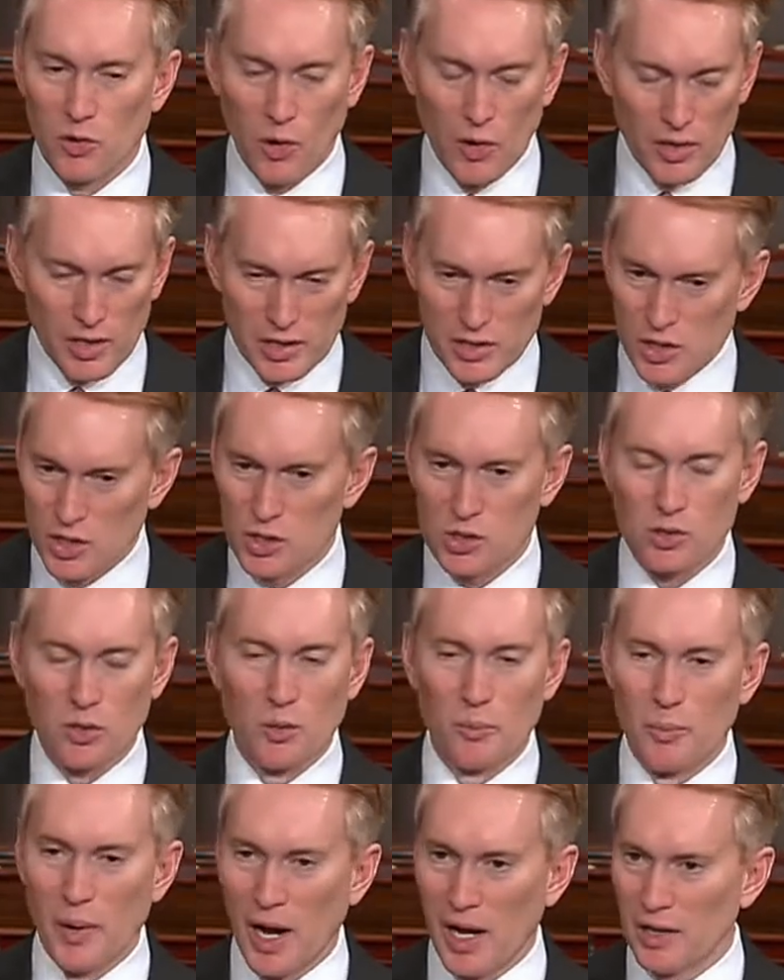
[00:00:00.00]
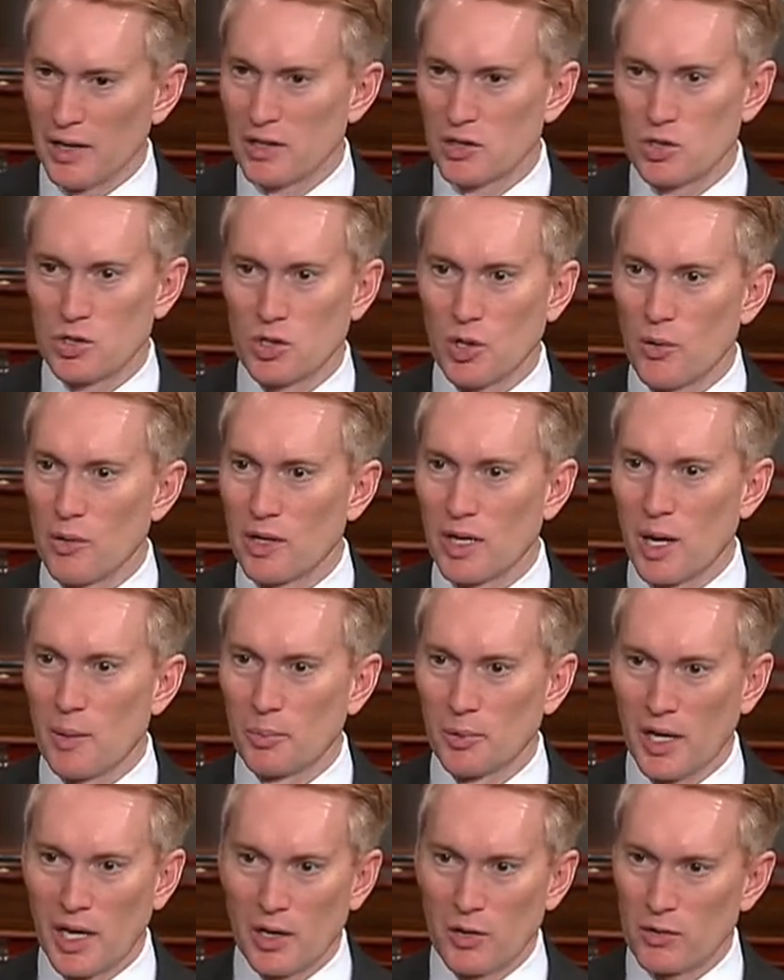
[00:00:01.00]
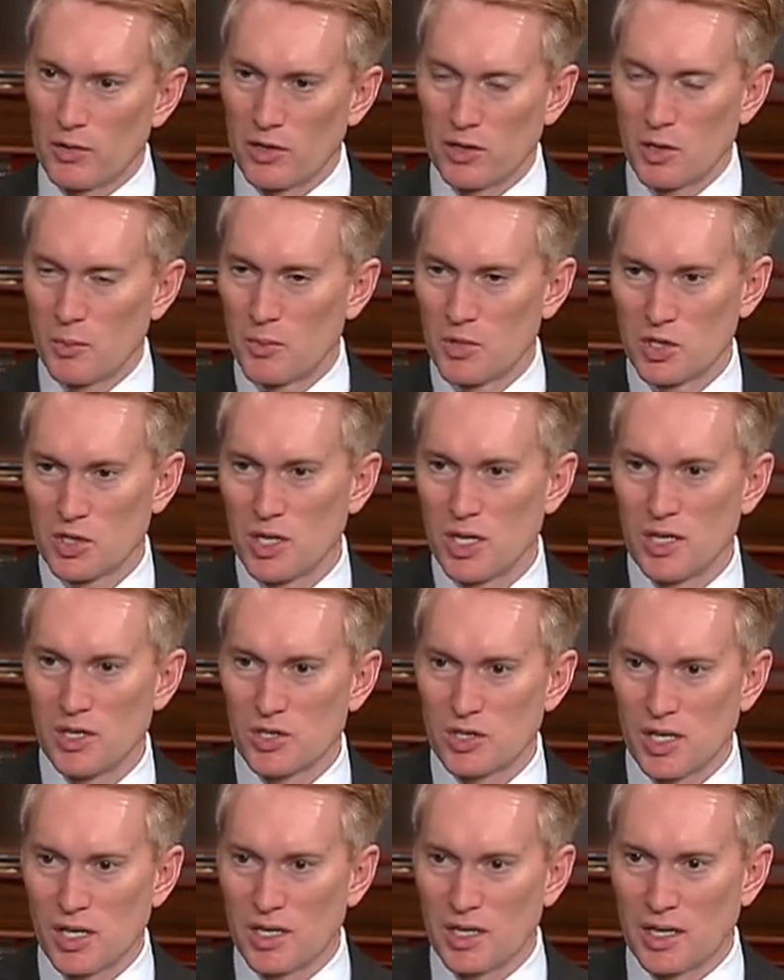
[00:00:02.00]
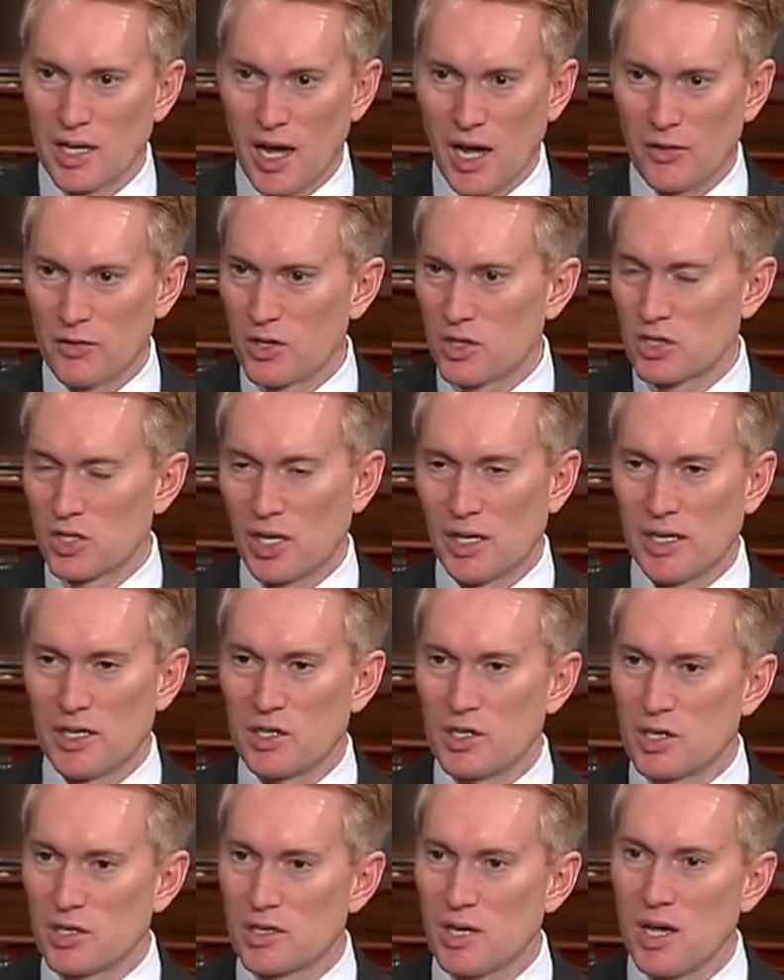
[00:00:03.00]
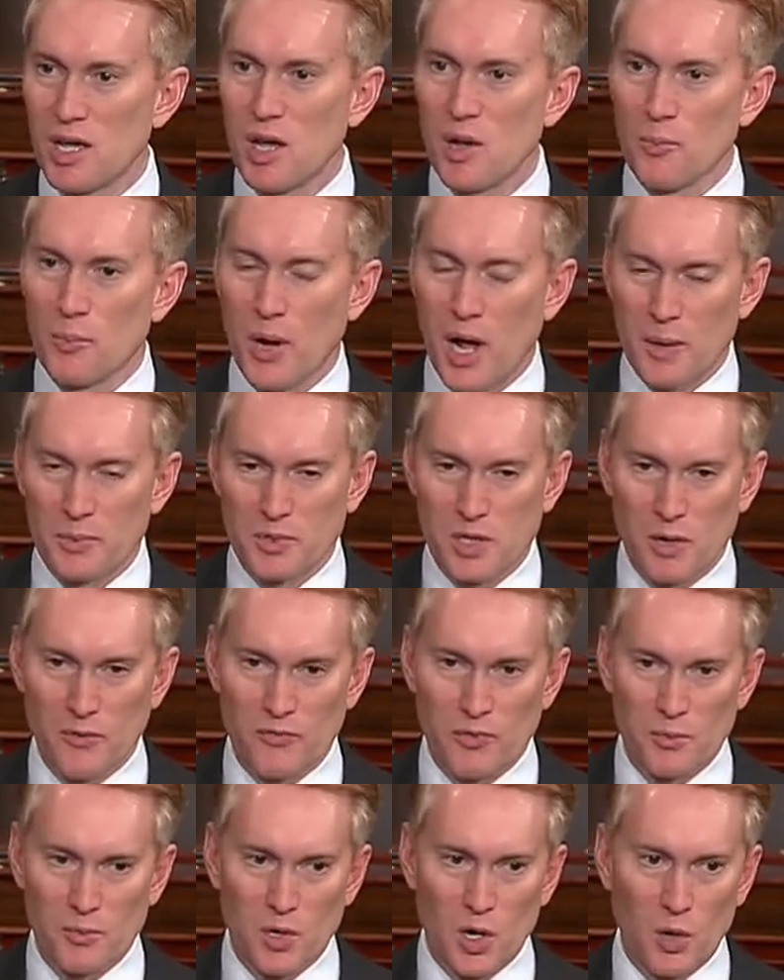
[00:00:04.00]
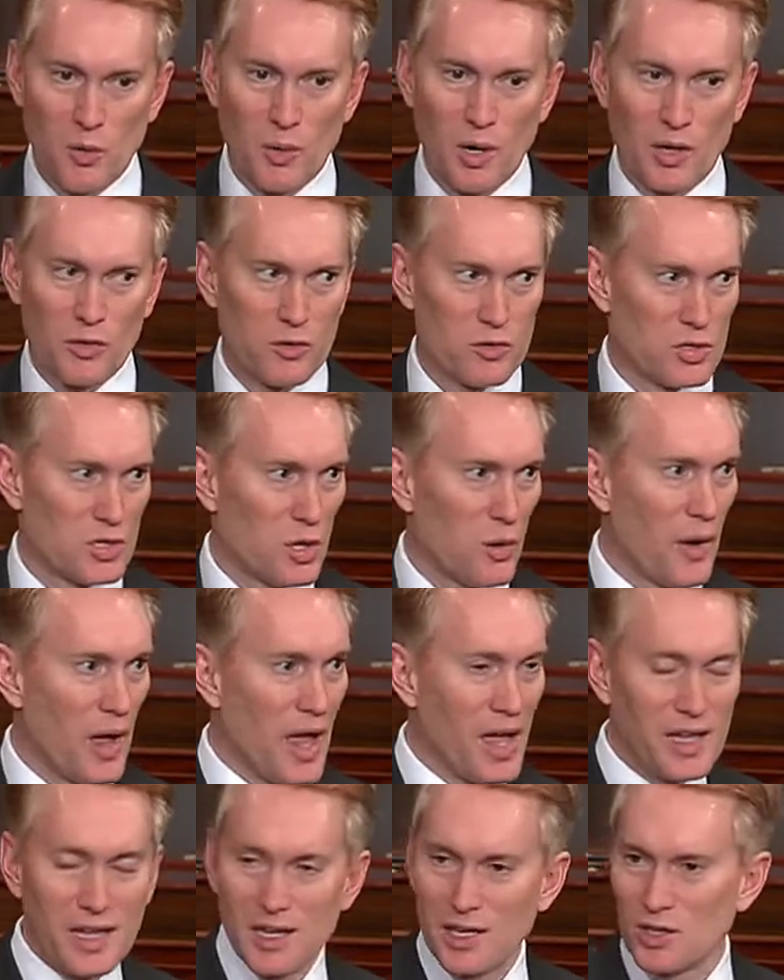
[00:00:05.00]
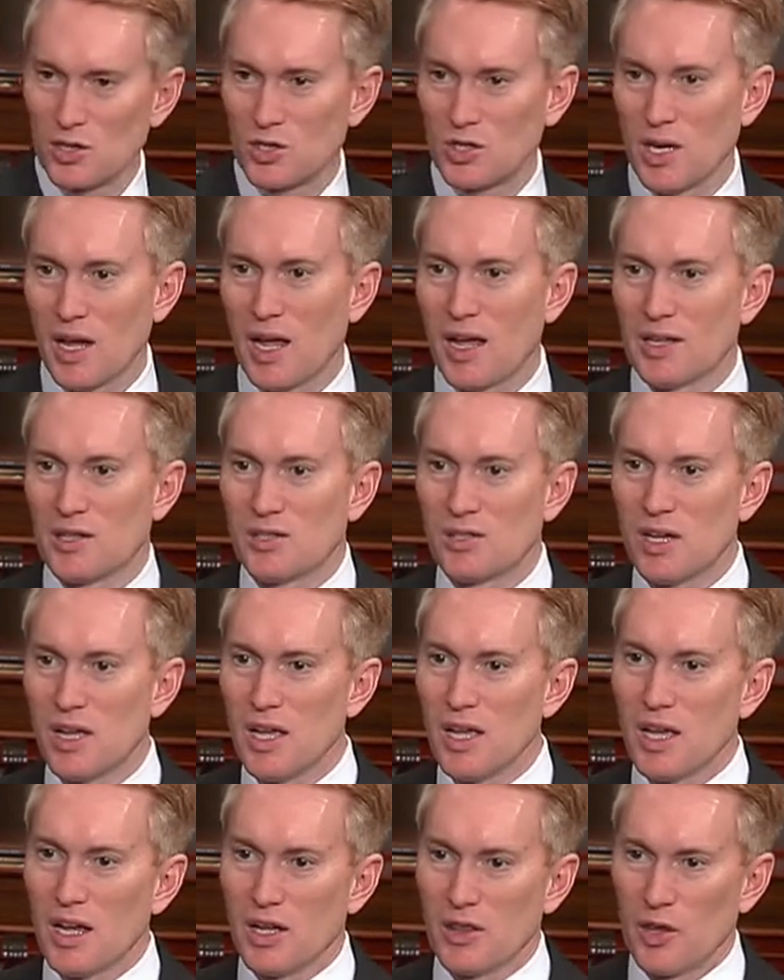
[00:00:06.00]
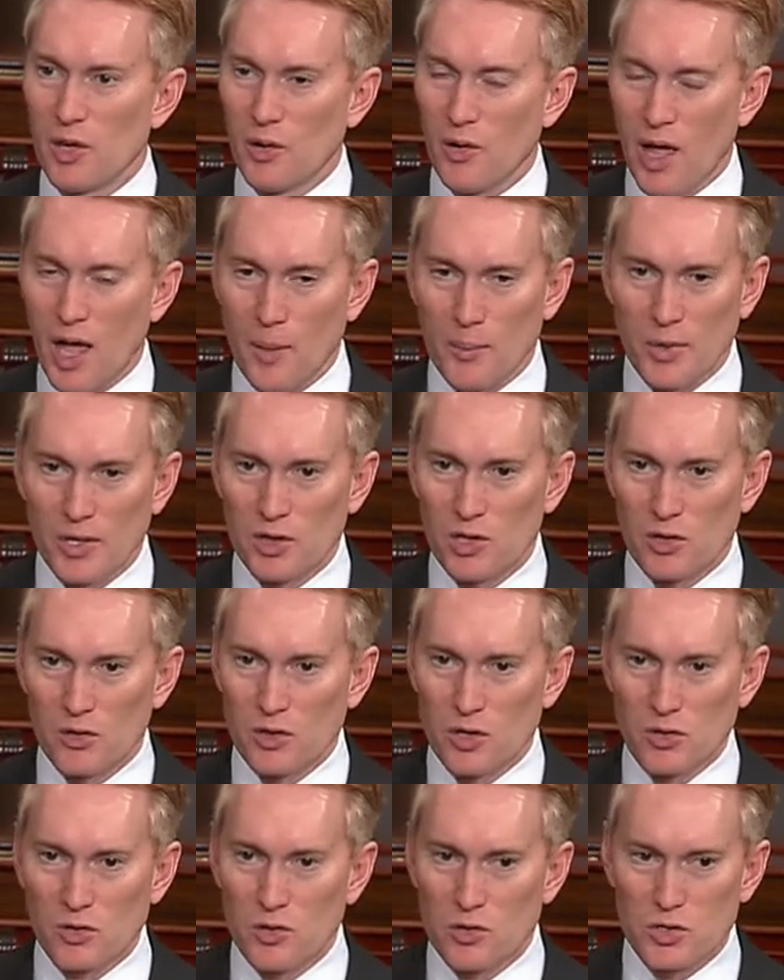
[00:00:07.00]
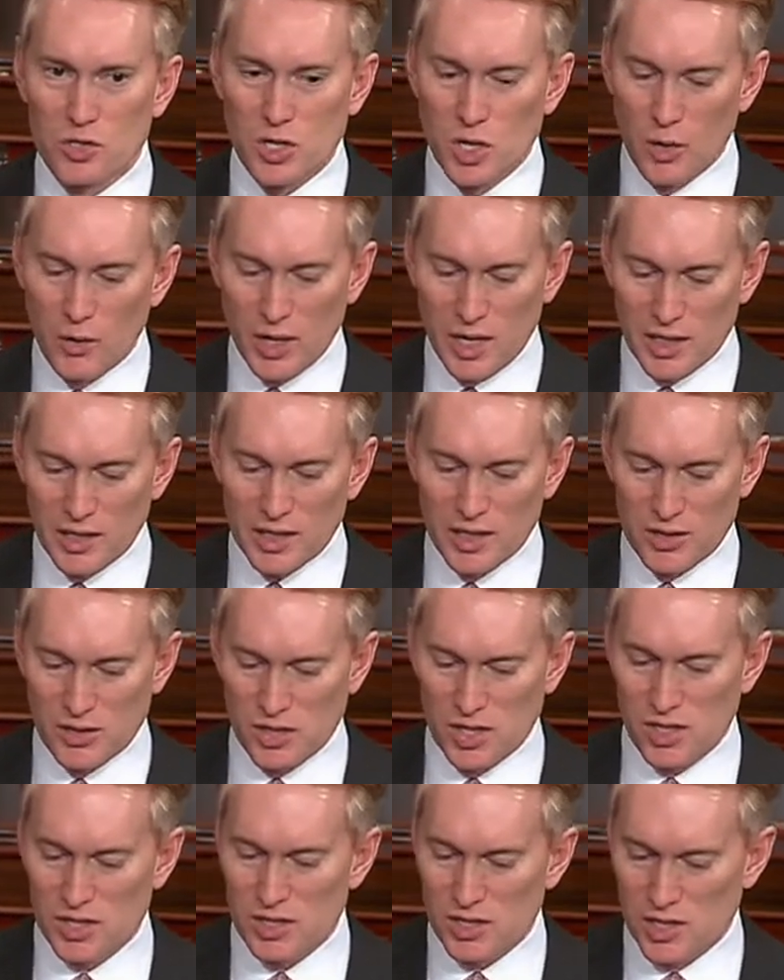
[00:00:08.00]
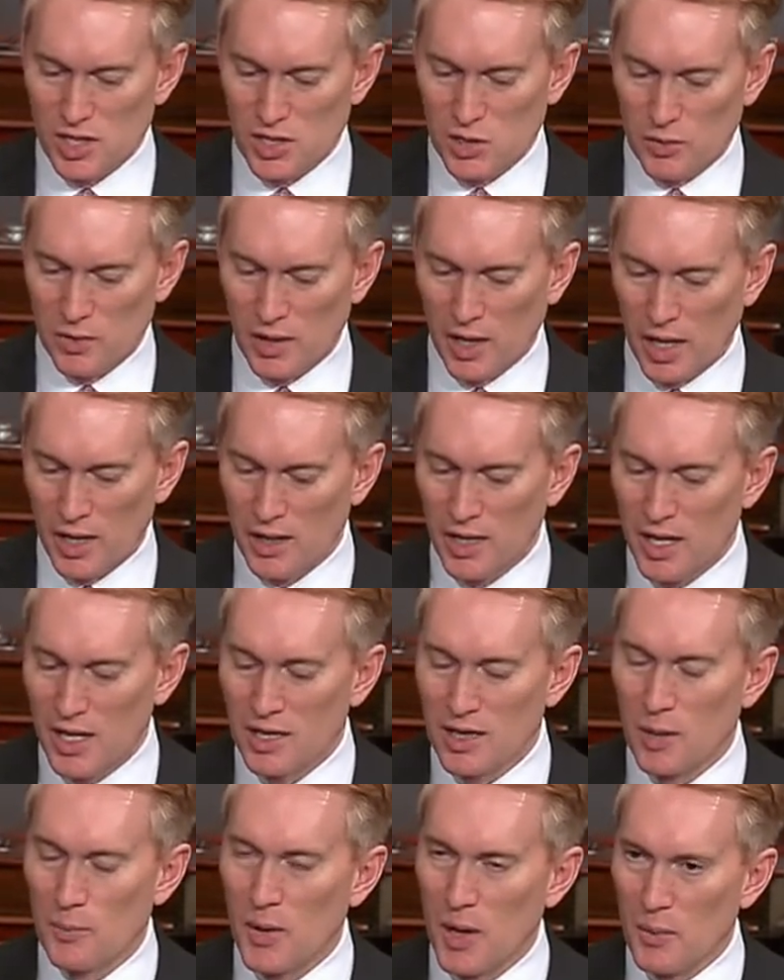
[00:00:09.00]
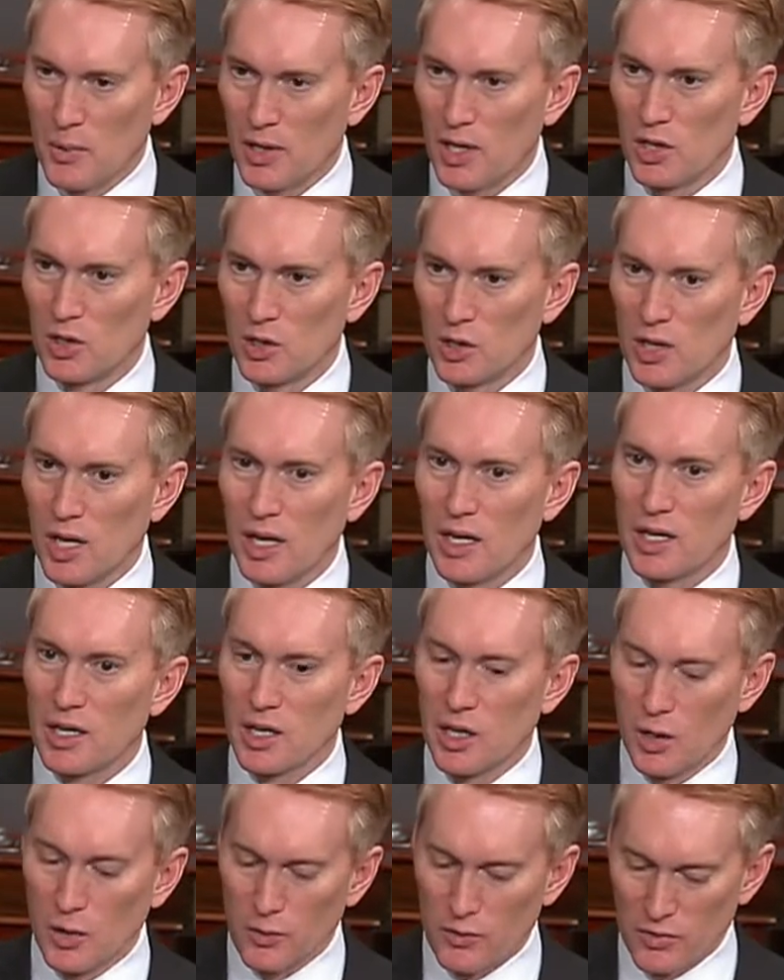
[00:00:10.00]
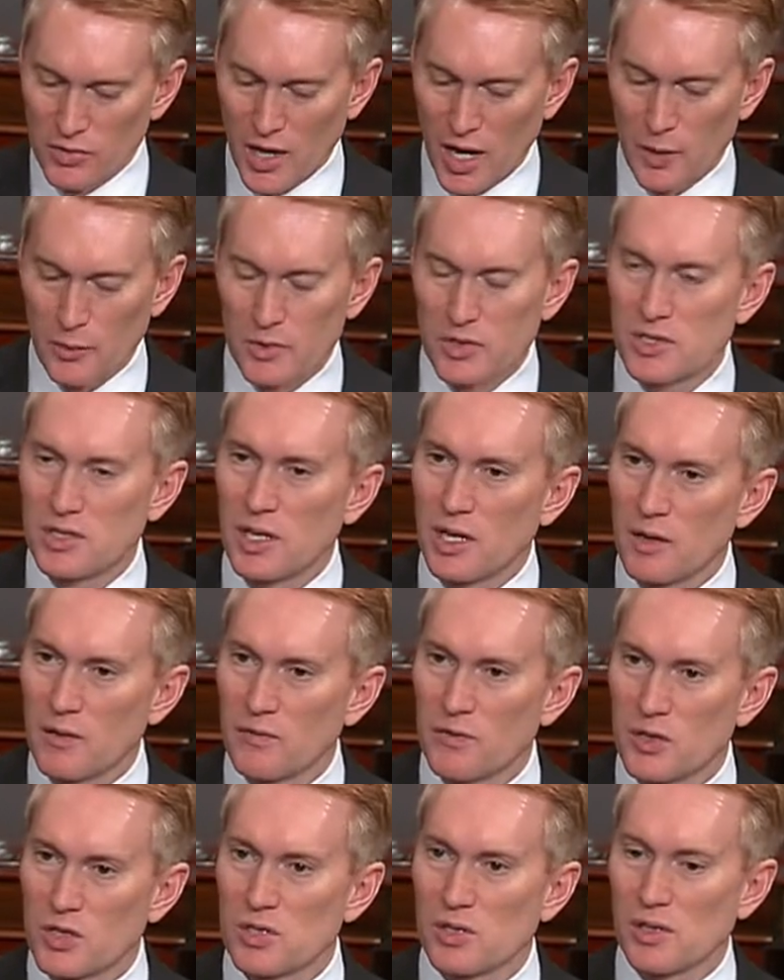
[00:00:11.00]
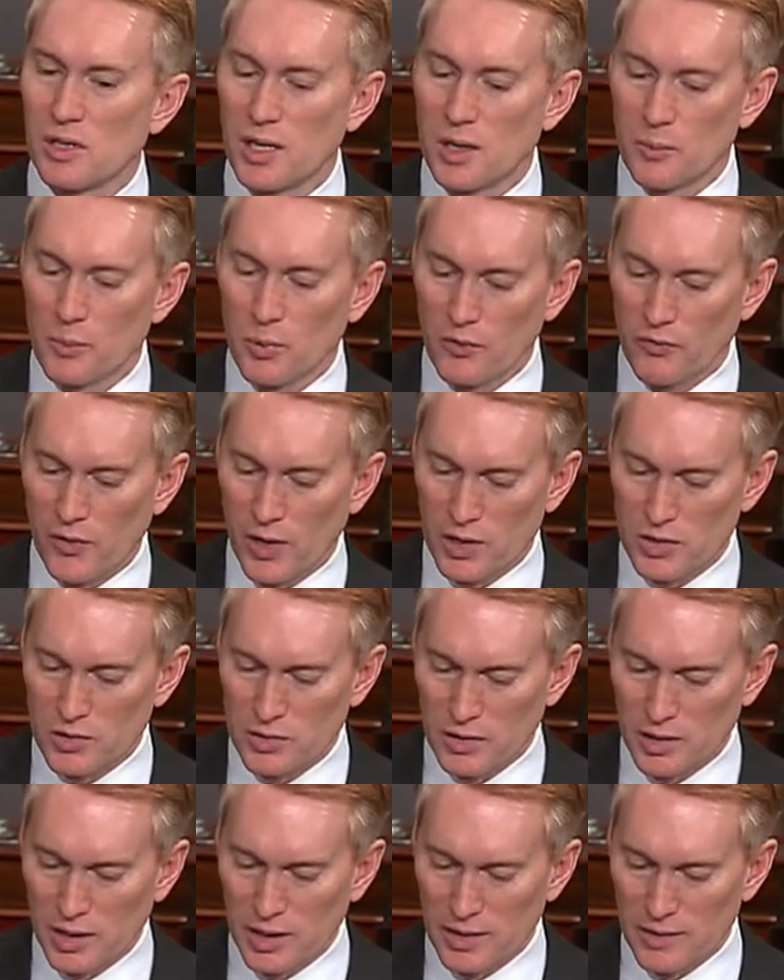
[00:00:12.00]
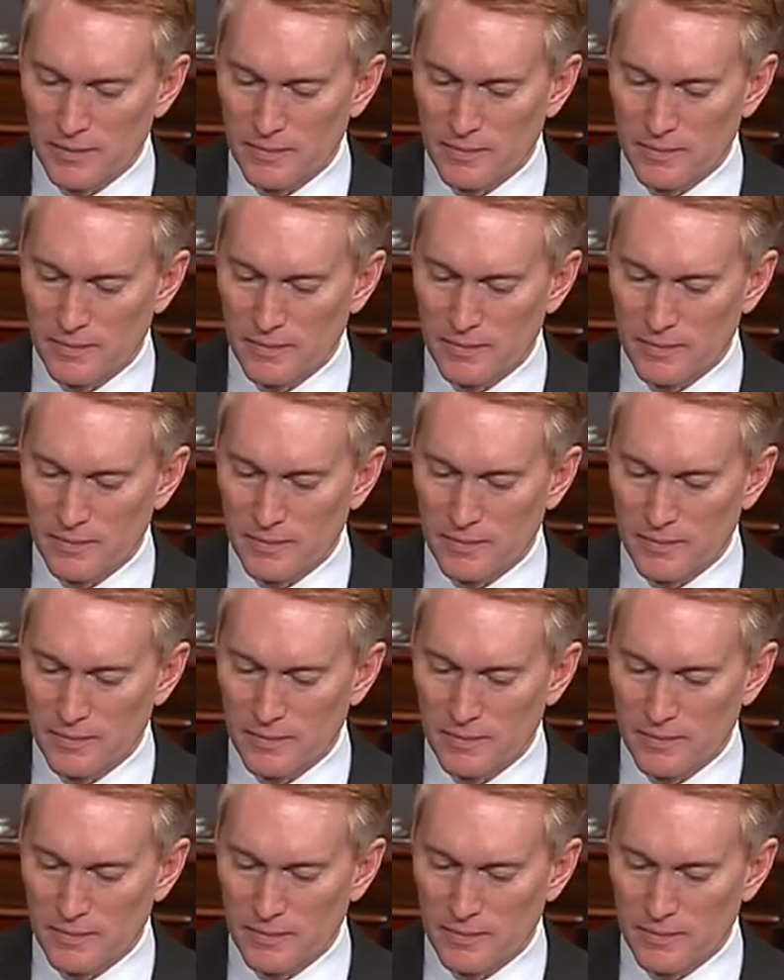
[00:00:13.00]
aren't additional ballots showing up later that the machines didn't count, that suddenly just popped up from nowhere. There's no hanging chads that are happening. There's no inconsistencies with that, that people can look at it and go, that was done efficiently and professionally.